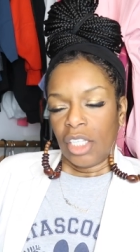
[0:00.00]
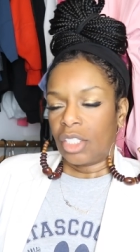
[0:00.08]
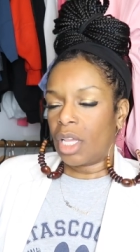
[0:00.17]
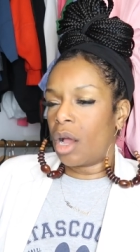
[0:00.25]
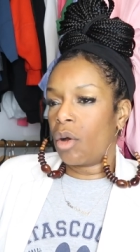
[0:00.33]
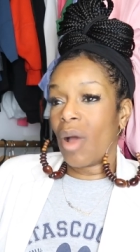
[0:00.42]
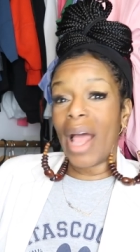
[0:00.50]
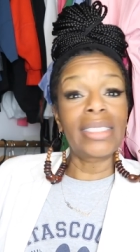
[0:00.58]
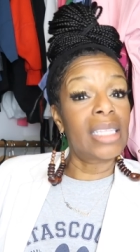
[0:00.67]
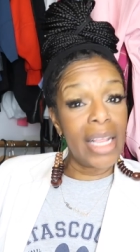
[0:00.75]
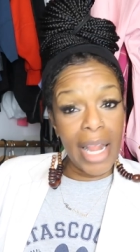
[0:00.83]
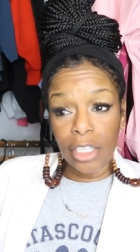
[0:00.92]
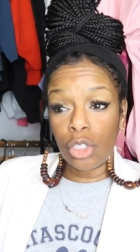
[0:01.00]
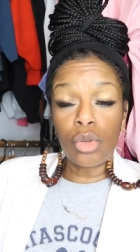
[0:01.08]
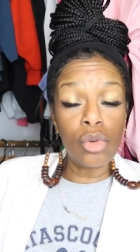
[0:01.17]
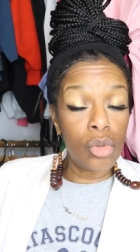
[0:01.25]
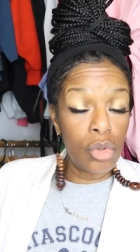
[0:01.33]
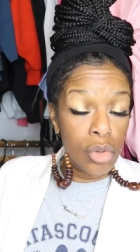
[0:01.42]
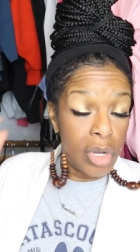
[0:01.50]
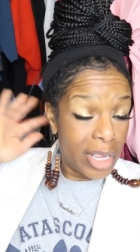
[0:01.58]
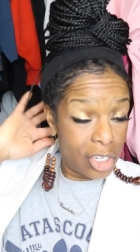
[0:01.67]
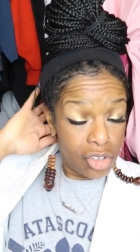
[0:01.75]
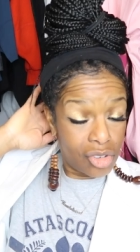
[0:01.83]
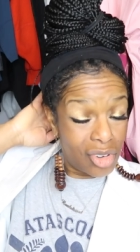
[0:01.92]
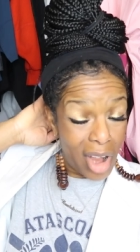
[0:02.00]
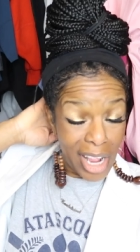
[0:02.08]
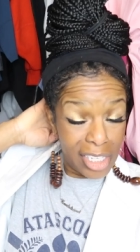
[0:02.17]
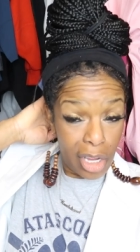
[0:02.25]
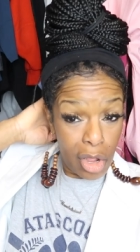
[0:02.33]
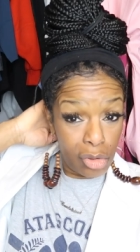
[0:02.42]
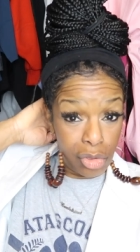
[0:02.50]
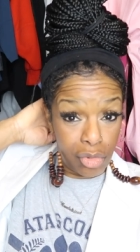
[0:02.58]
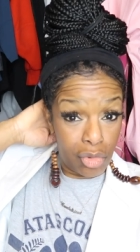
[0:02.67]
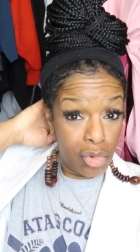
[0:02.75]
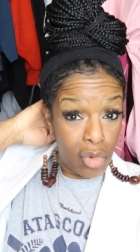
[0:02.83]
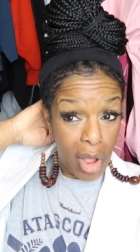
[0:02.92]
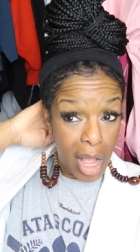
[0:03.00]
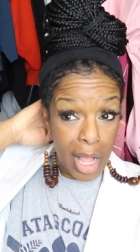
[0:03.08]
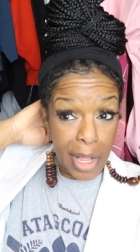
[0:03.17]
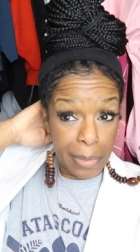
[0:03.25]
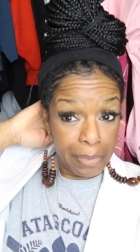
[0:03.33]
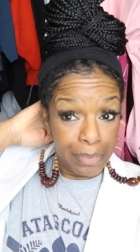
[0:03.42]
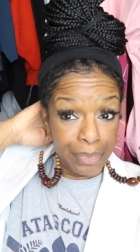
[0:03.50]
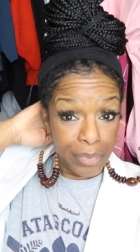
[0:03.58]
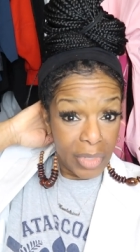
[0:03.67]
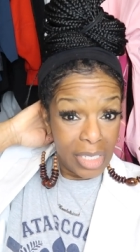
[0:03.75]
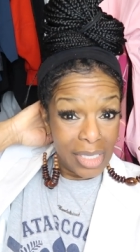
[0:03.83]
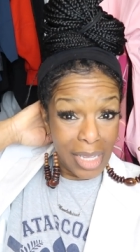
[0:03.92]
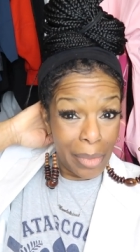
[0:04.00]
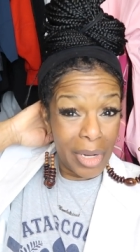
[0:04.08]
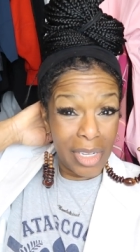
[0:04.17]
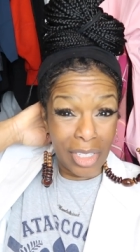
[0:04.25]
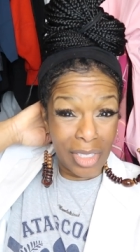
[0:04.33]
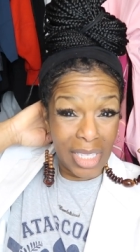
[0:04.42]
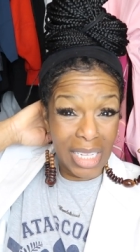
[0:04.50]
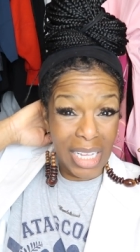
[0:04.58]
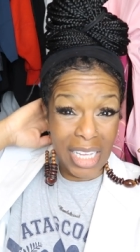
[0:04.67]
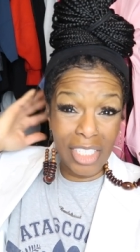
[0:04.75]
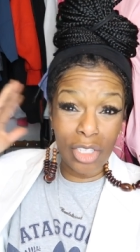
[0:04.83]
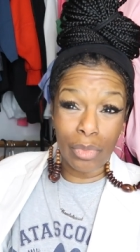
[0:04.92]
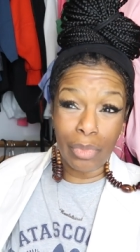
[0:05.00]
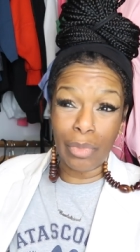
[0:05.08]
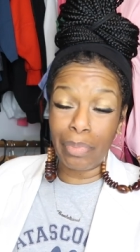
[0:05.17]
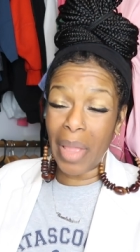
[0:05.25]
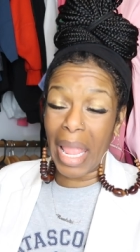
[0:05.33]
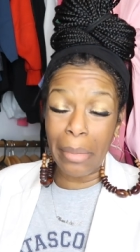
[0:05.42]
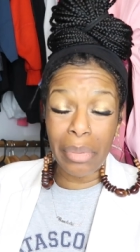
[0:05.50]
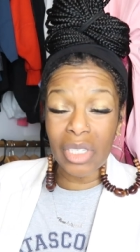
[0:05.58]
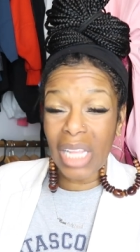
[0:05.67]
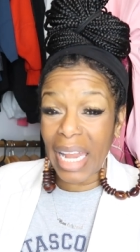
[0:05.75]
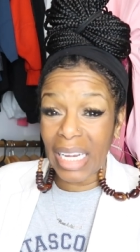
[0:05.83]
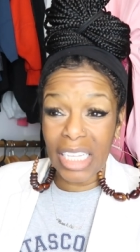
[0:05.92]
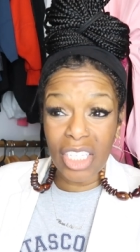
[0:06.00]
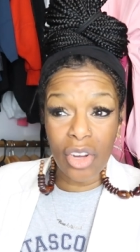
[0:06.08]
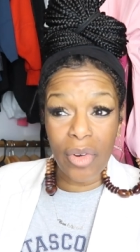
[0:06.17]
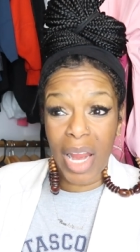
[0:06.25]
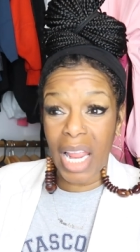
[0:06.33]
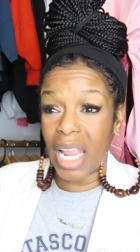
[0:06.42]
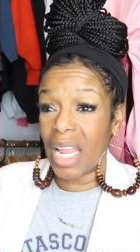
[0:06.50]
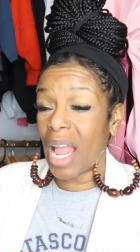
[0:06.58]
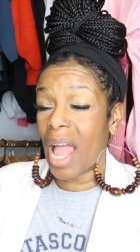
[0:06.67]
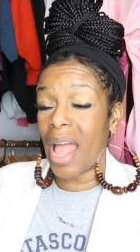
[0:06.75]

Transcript: So I stayed at school, tried to go through um, some of the, the kids' papers I need to grade.